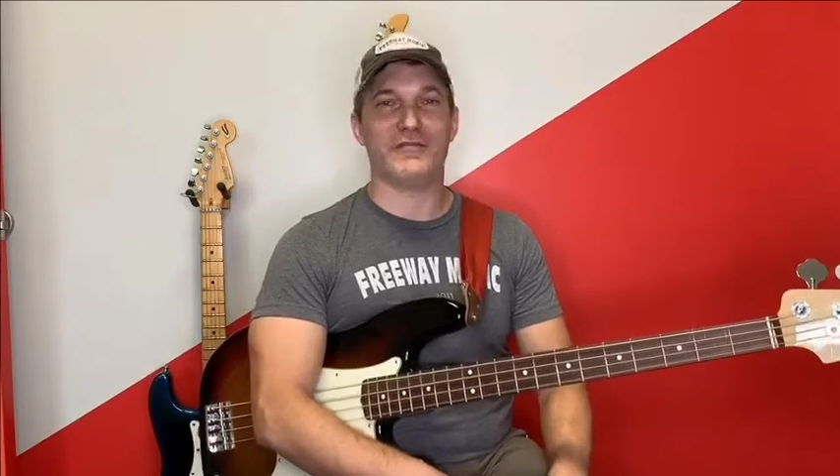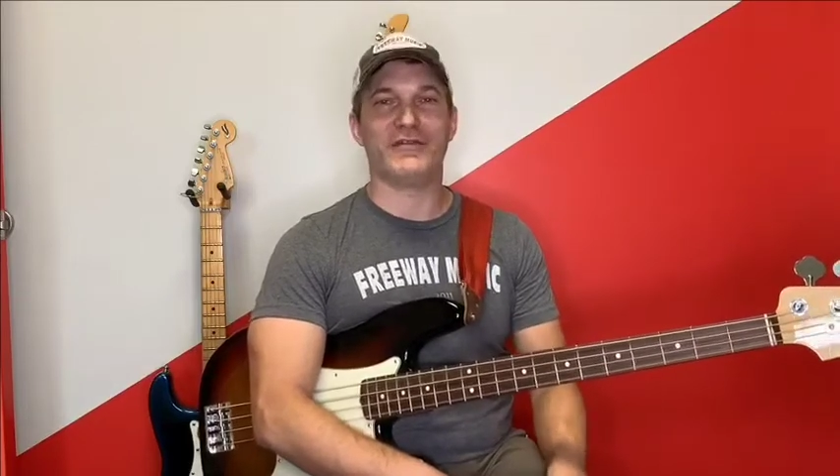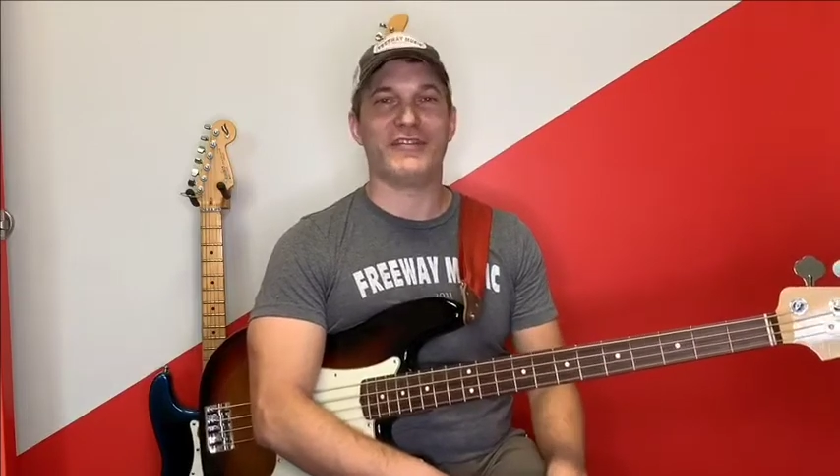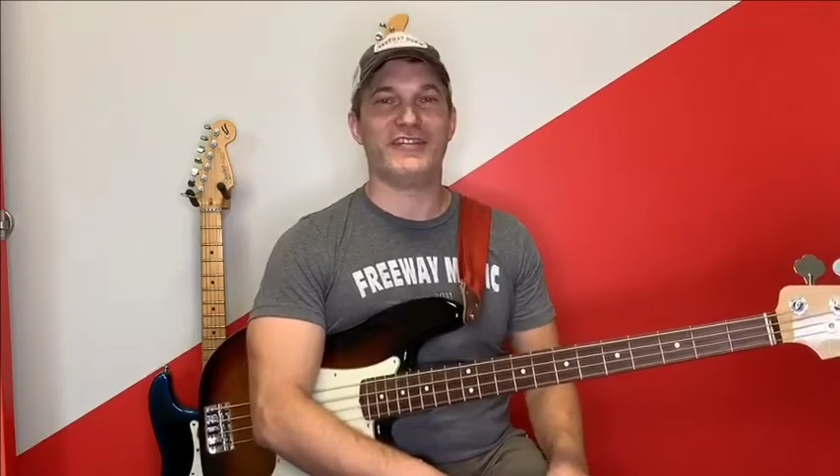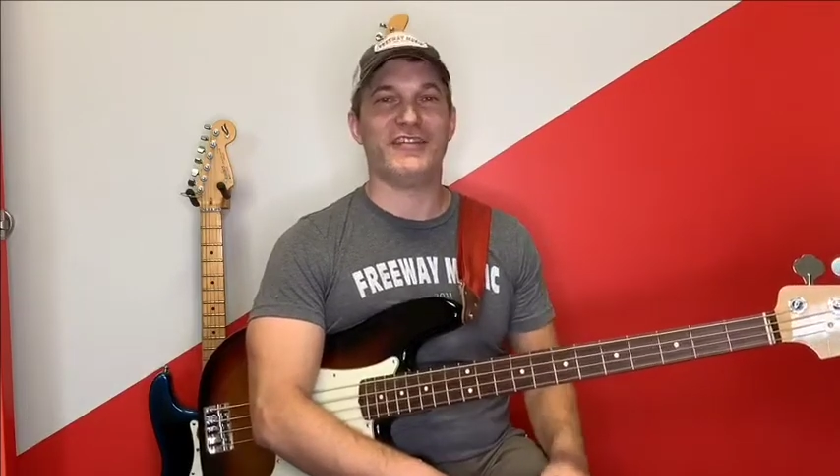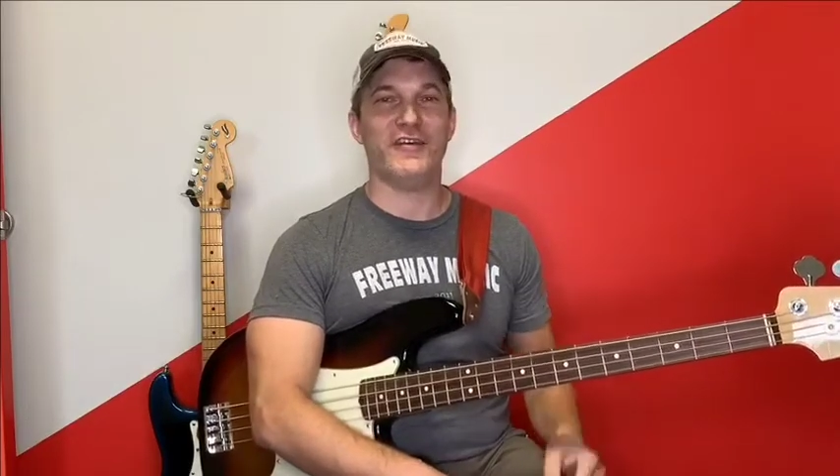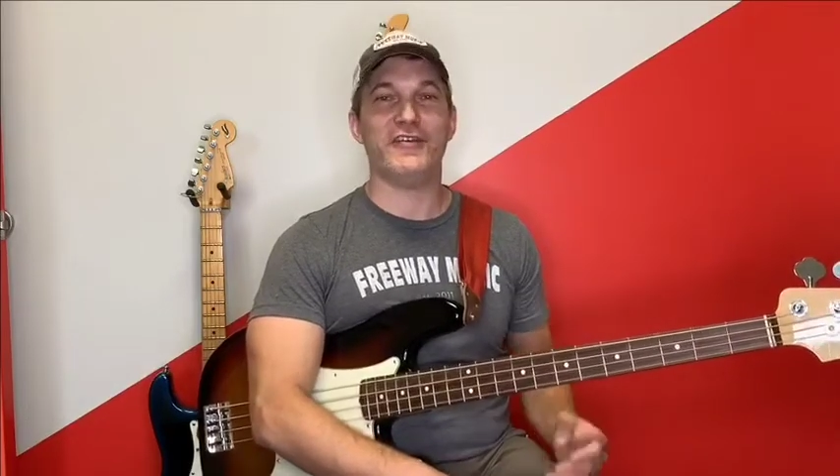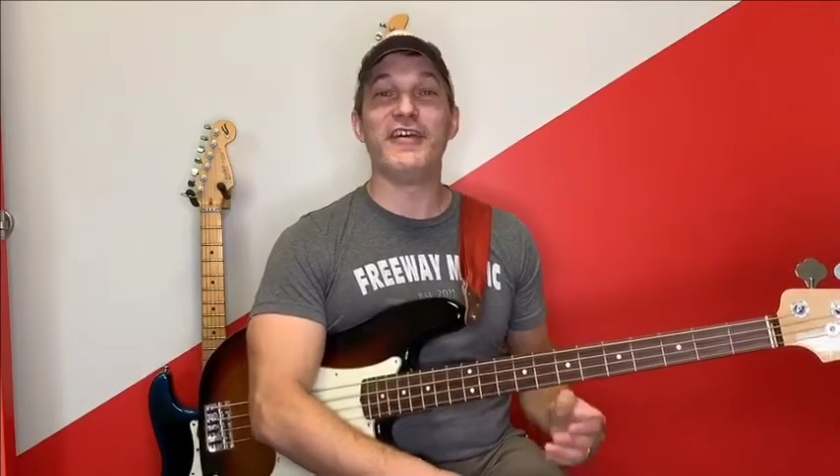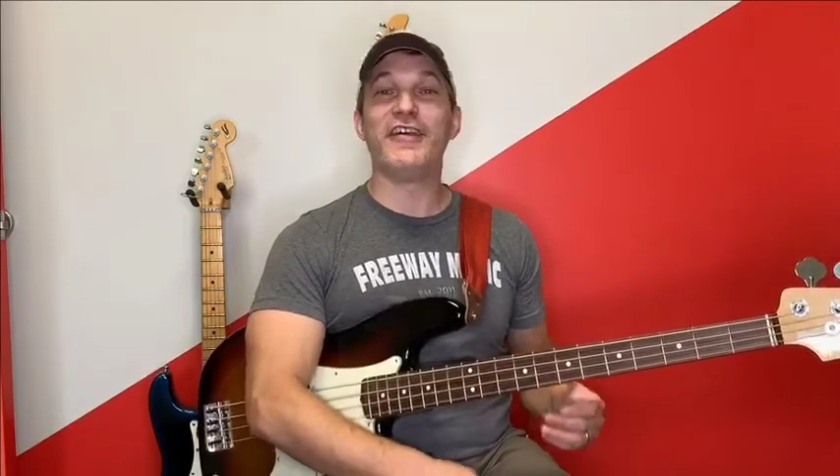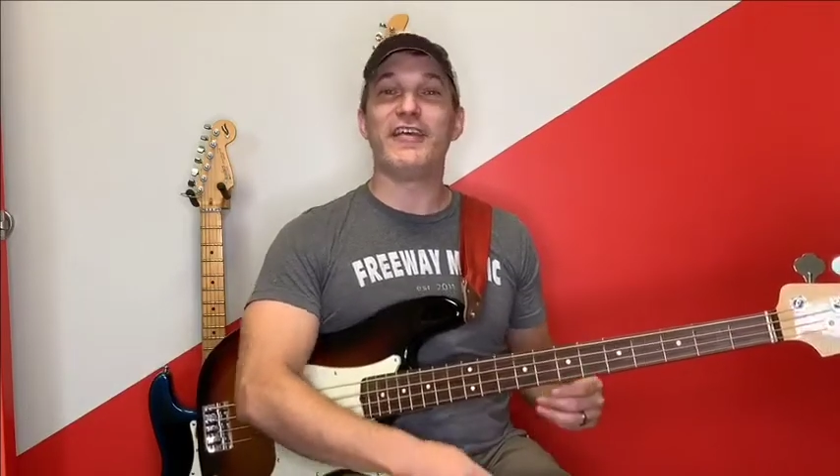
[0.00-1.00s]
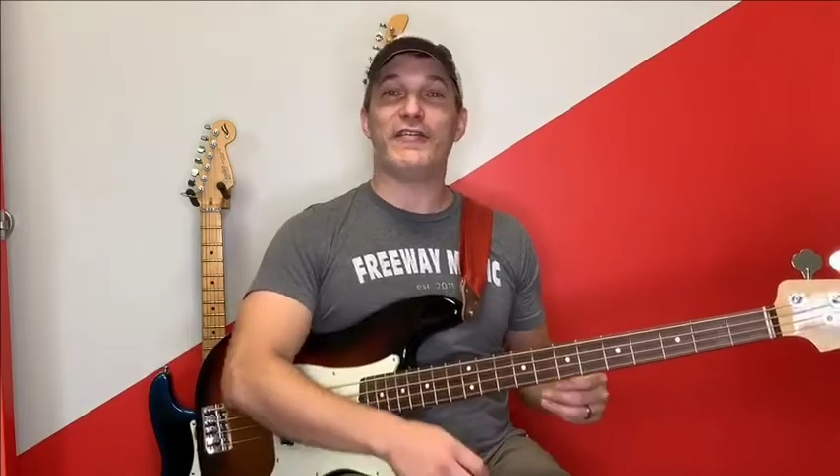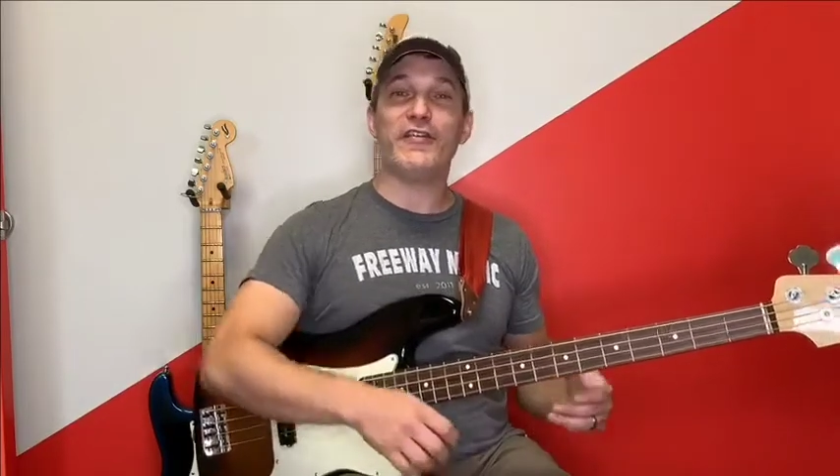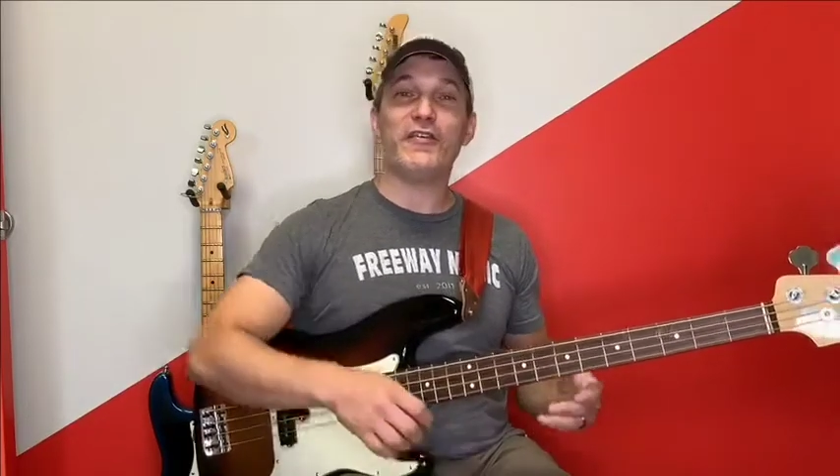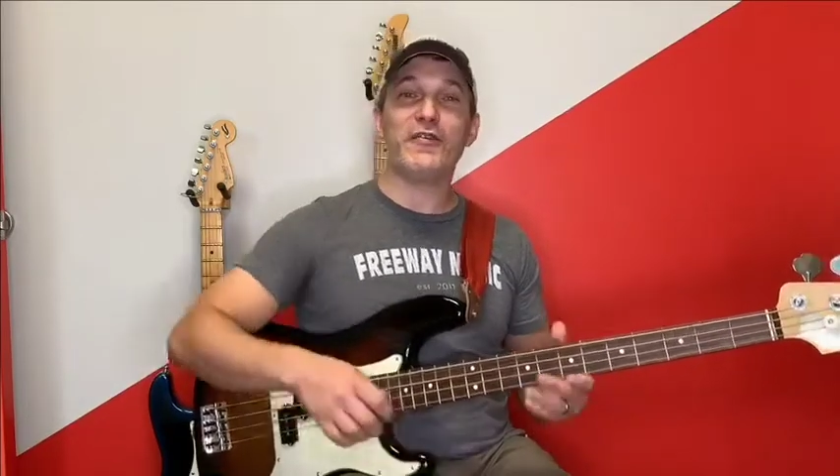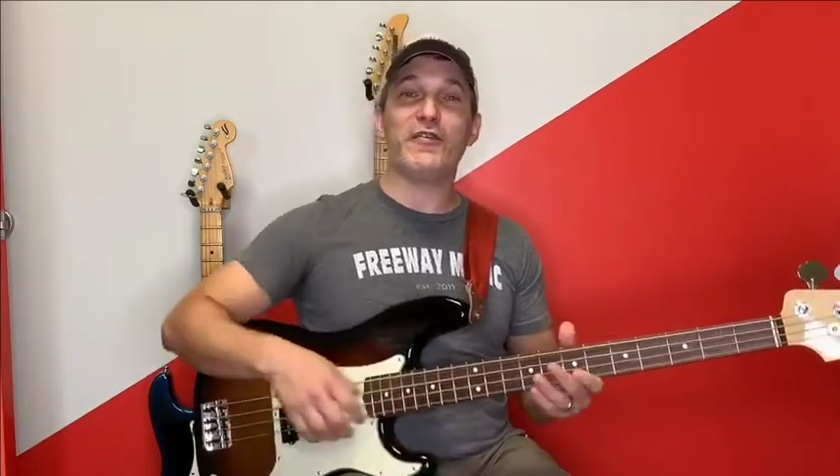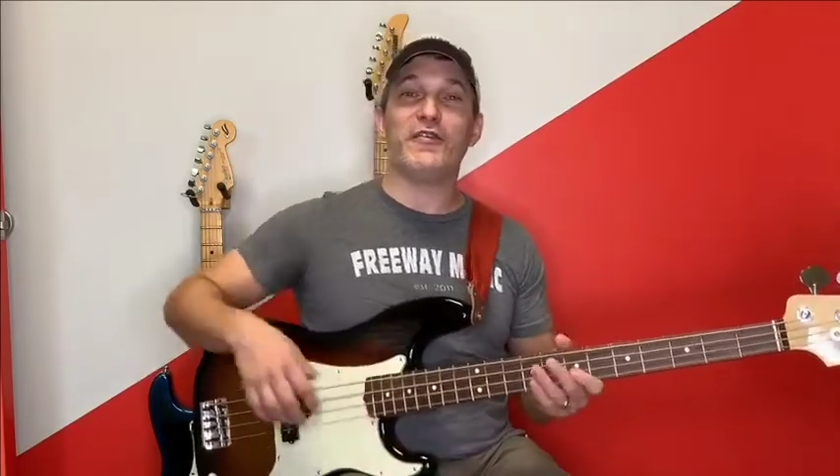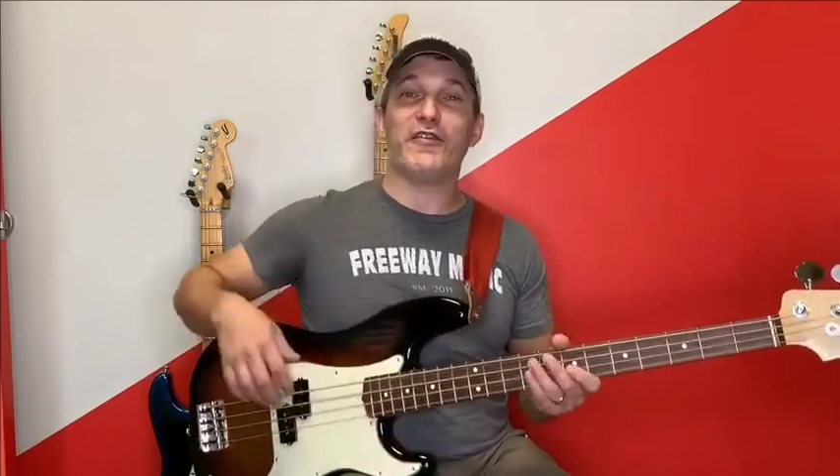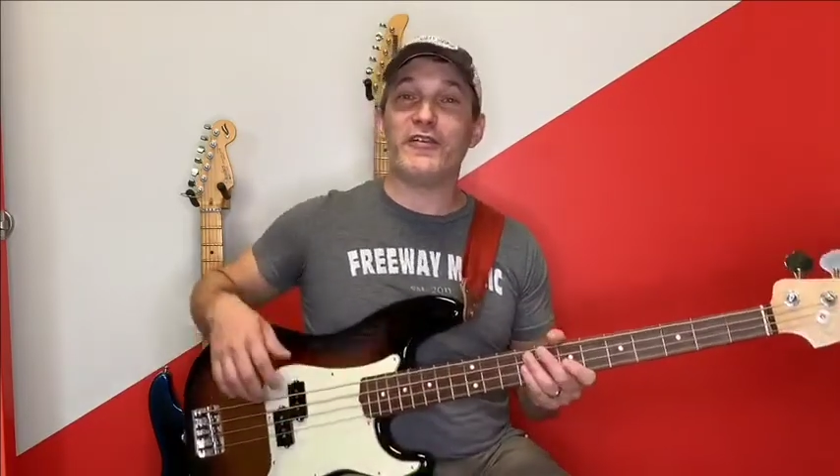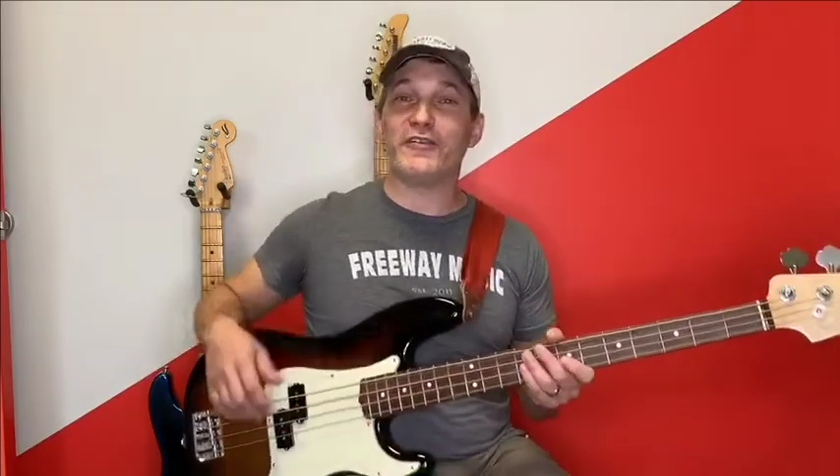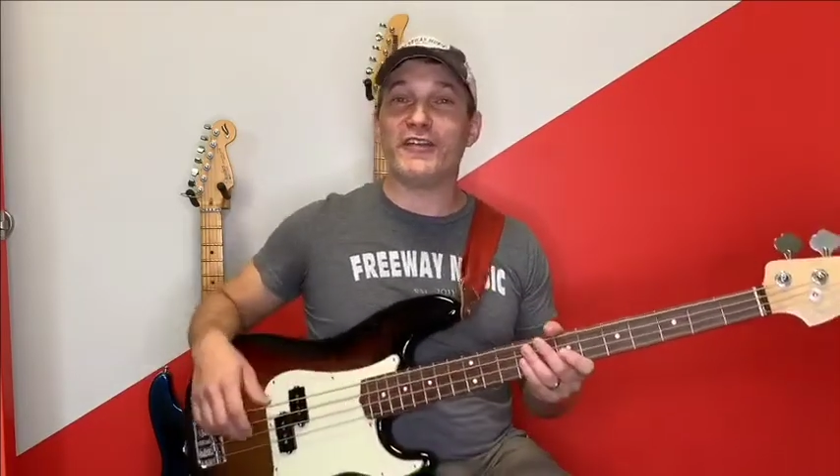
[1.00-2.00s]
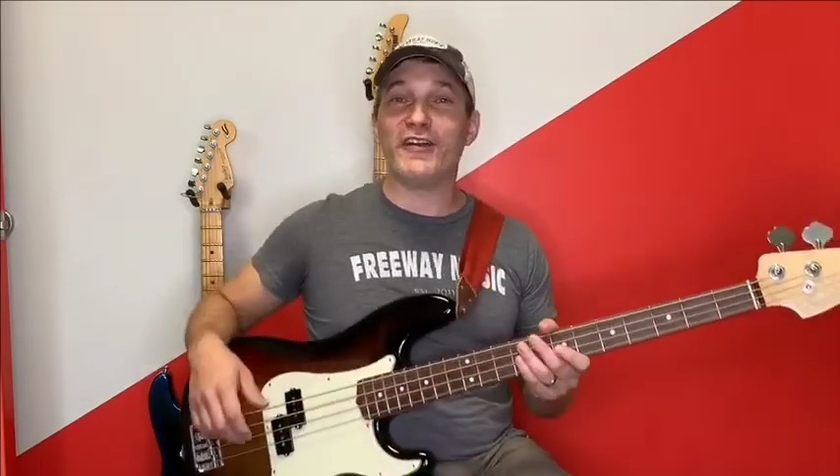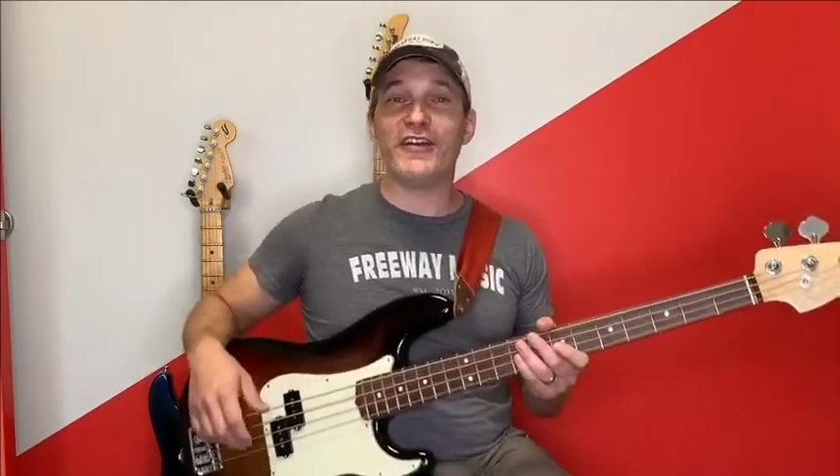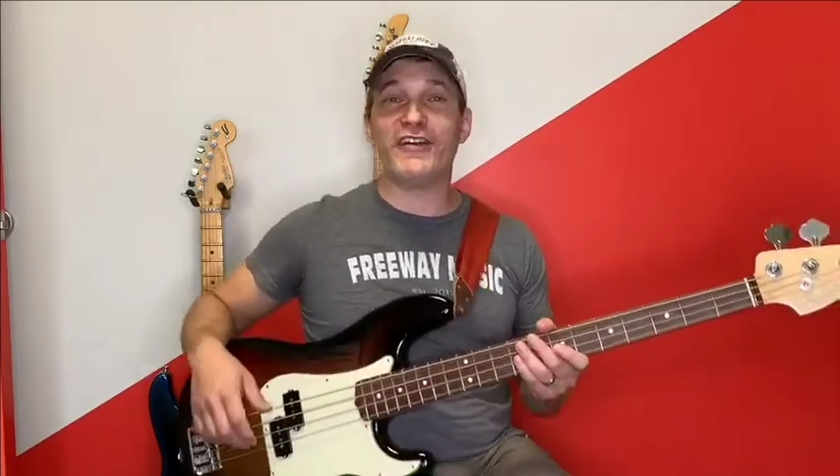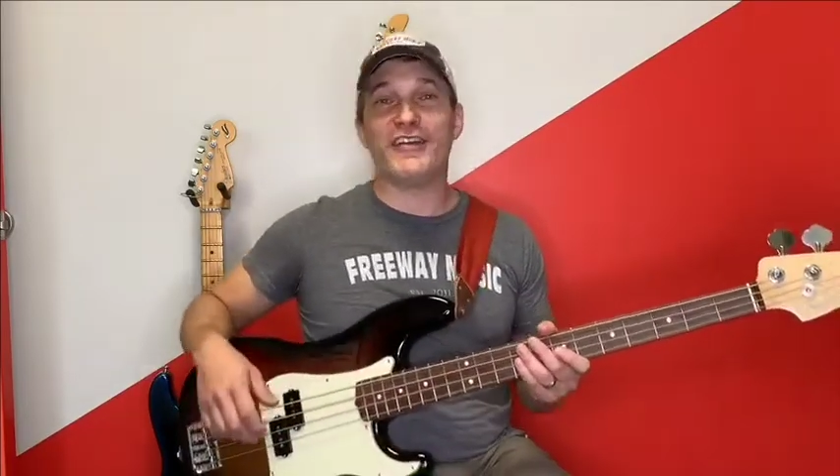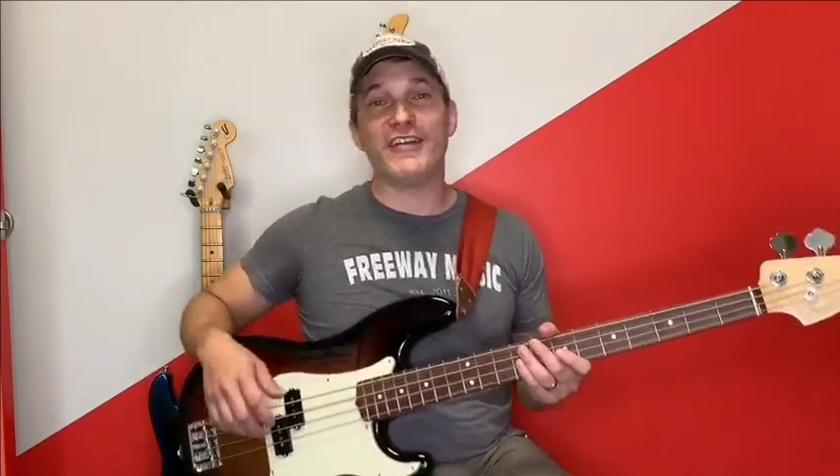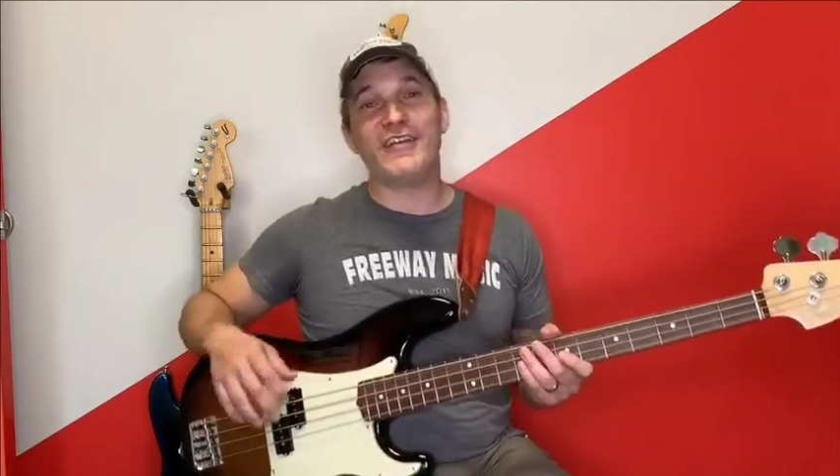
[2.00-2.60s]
So if you don't know where your notes are,